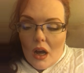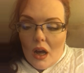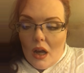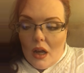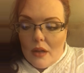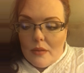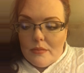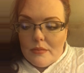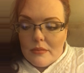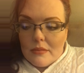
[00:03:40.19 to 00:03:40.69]

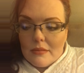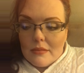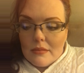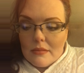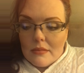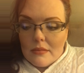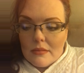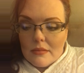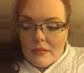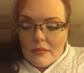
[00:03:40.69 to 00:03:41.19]

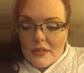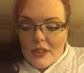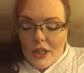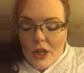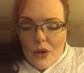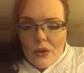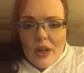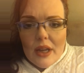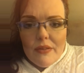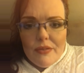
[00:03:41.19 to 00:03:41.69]
You
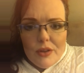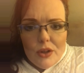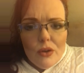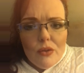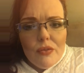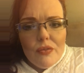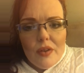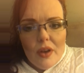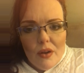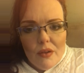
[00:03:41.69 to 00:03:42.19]
know, if
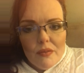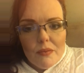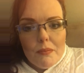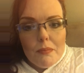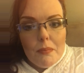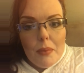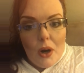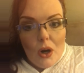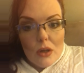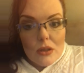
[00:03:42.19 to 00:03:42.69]
you felt
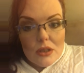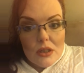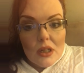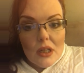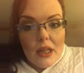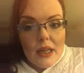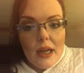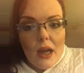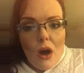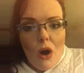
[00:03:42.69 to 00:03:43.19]

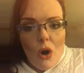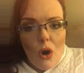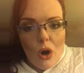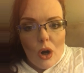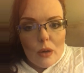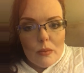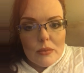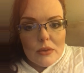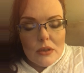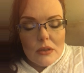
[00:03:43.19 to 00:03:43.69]
personally
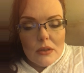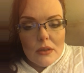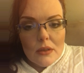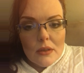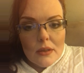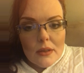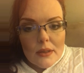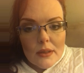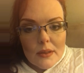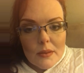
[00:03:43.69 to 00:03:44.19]
harmed
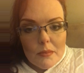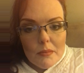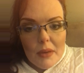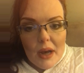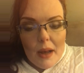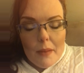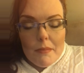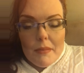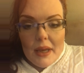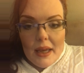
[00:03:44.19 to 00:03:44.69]

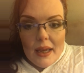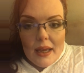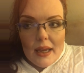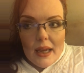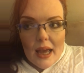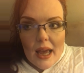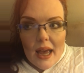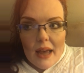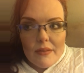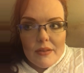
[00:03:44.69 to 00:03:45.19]
by
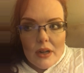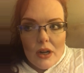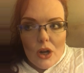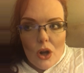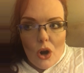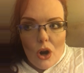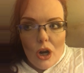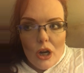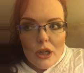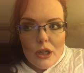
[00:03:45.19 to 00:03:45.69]
me having an
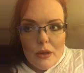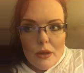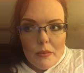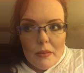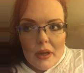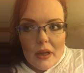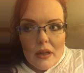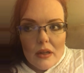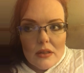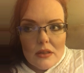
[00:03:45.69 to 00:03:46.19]

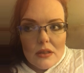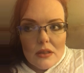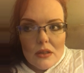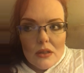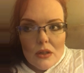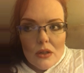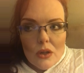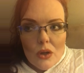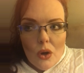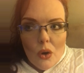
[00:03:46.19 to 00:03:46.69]
argument
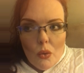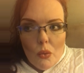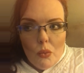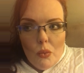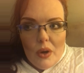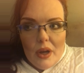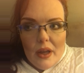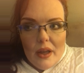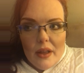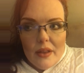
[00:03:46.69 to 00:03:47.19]

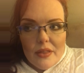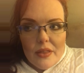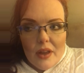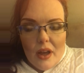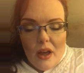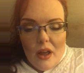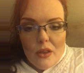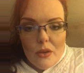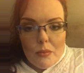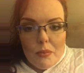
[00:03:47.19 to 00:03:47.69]
with
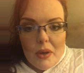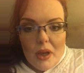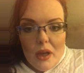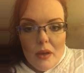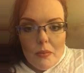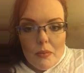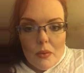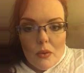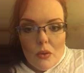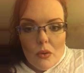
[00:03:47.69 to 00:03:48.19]
other
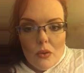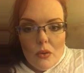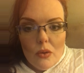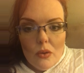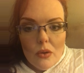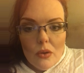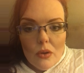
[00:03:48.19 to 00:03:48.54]
people,